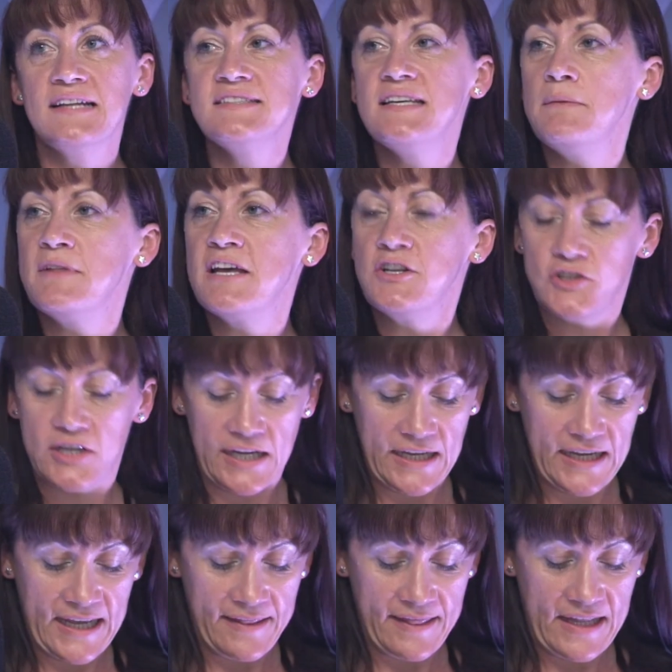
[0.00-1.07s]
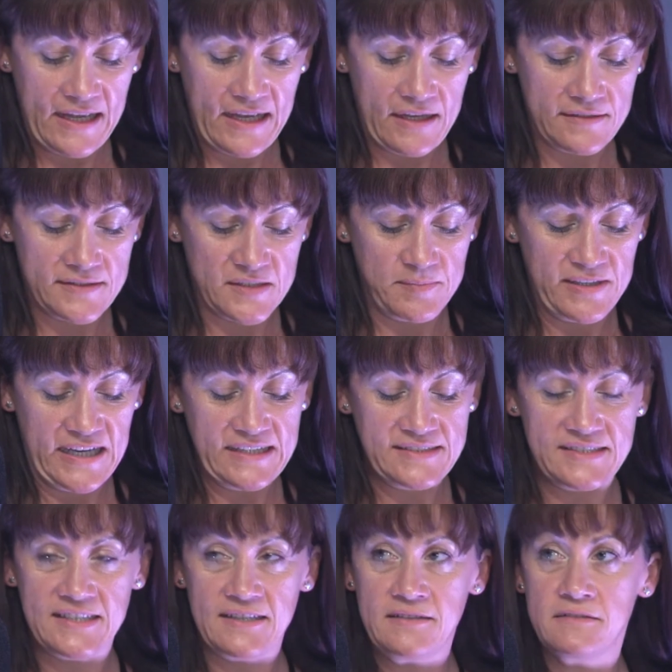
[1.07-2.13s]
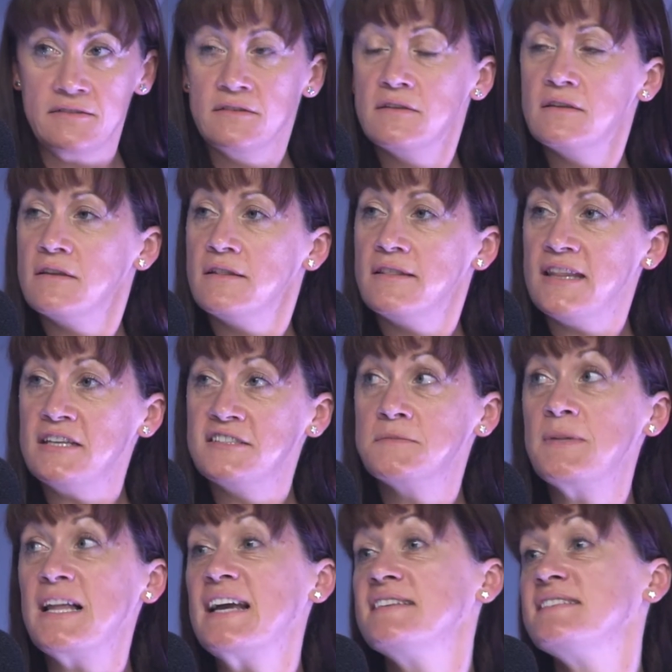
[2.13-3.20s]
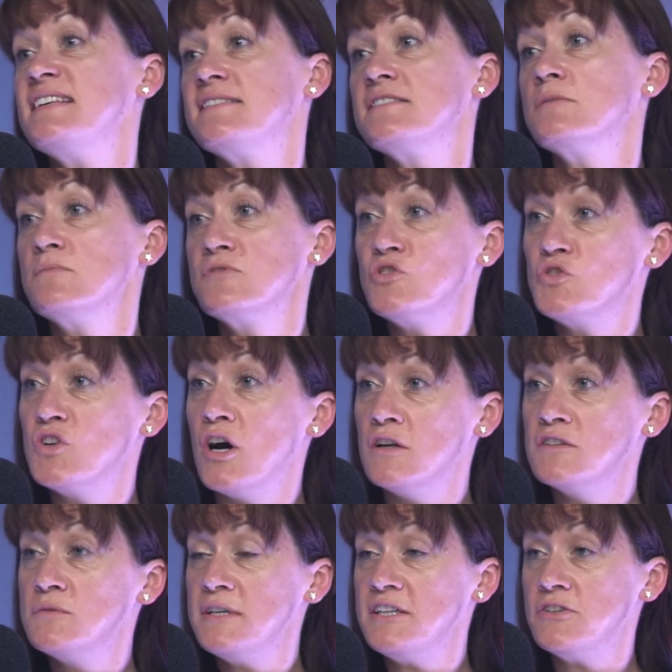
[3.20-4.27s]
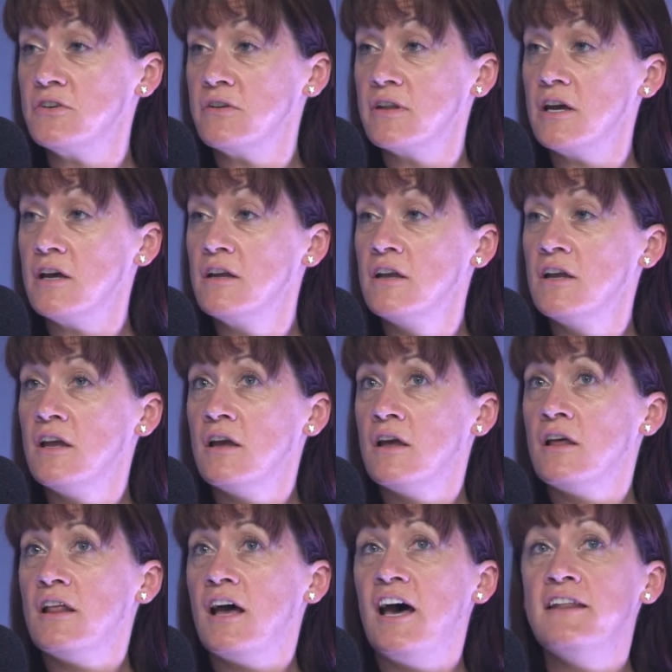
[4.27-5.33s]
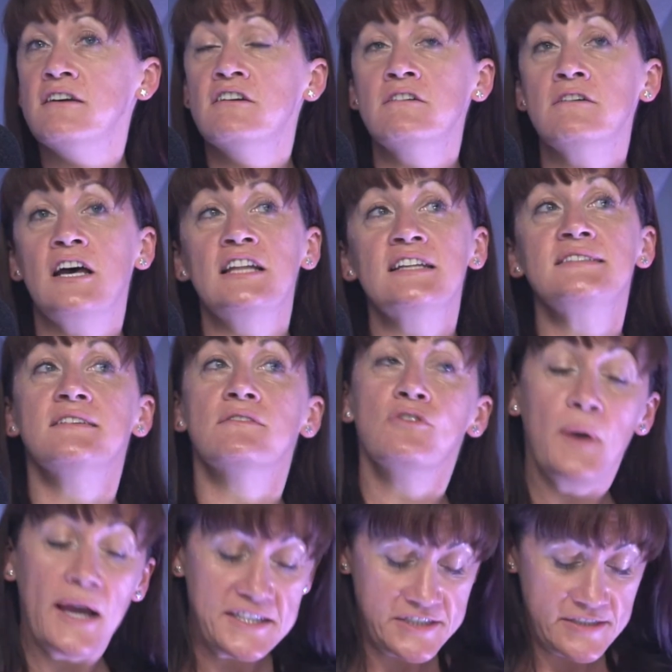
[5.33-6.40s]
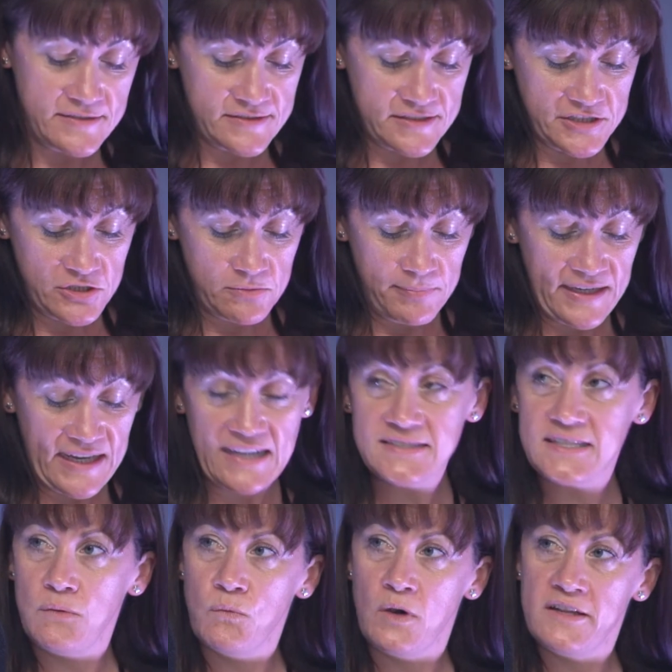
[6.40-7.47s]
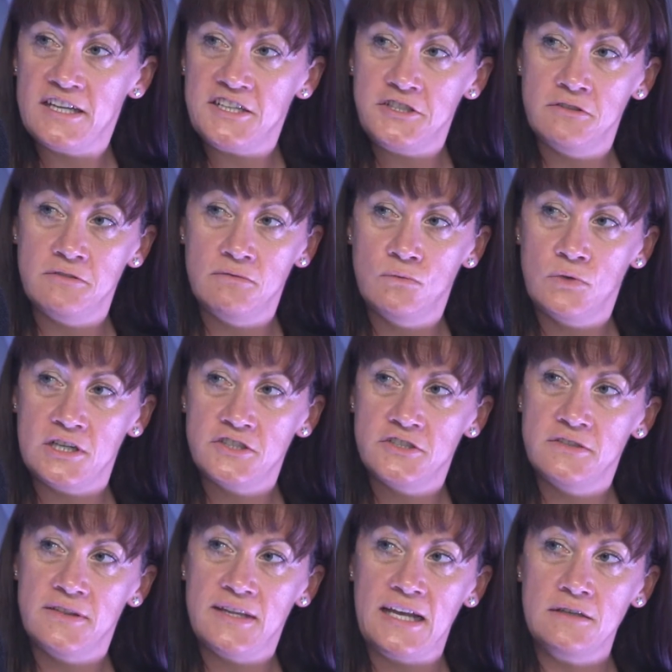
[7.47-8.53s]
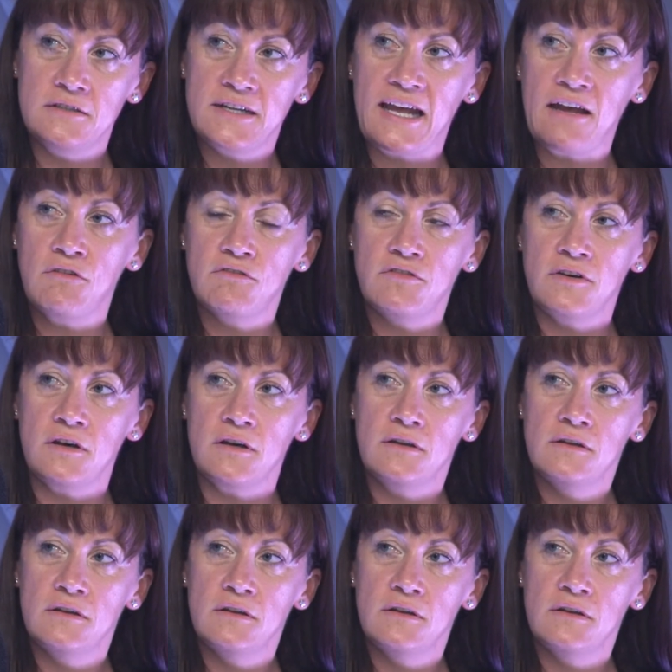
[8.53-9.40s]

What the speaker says: team that are trying to get their supply systems to talk to each other? Are there a list of questions they should be asking? What should they look out for?